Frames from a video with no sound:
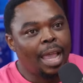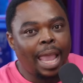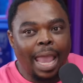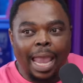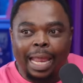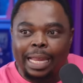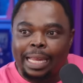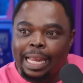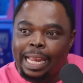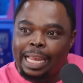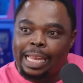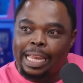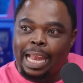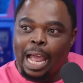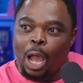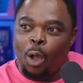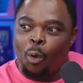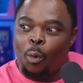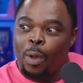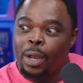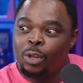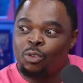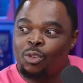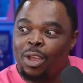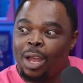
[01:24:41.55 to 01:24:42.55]
Yeah. And then now
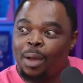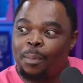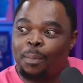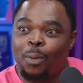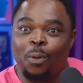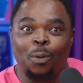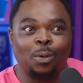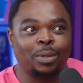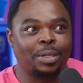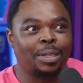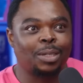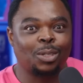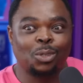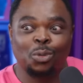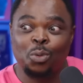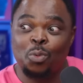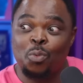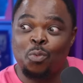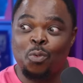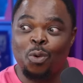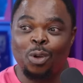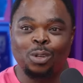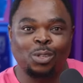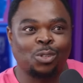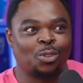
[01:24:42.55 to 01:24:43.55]
when you are put into
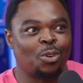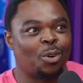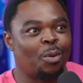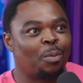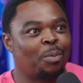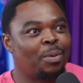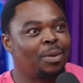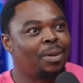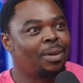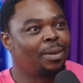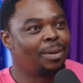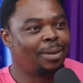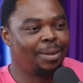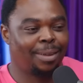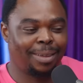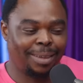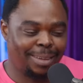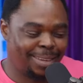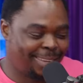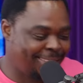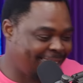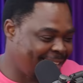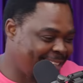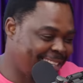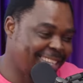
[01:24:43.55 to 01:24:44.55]
wardrobe,
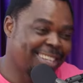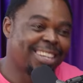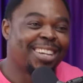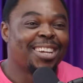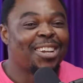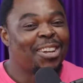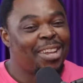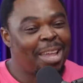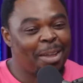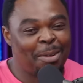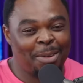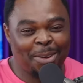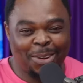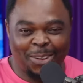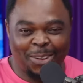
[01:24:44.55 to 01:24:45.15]
G-string.